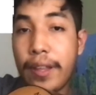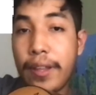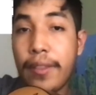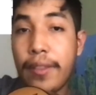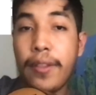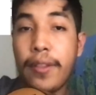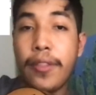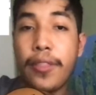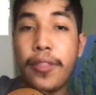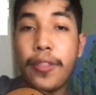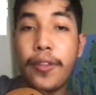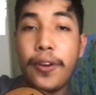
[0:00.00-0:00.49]

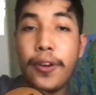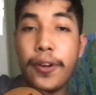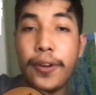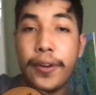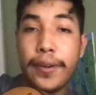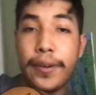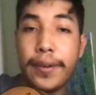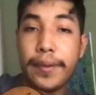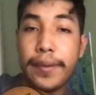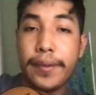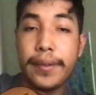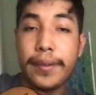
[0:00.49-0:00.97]
the third.
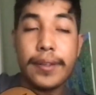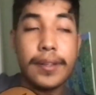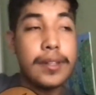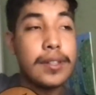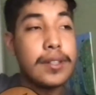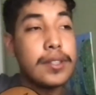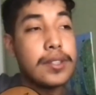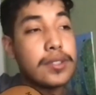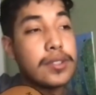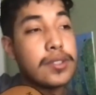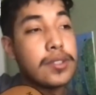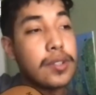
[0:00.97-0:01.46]

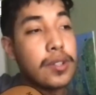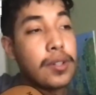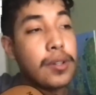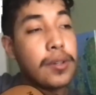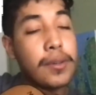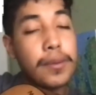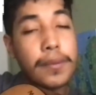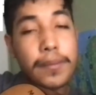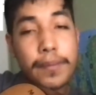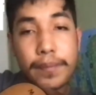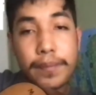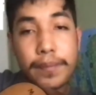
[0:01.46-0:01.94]
So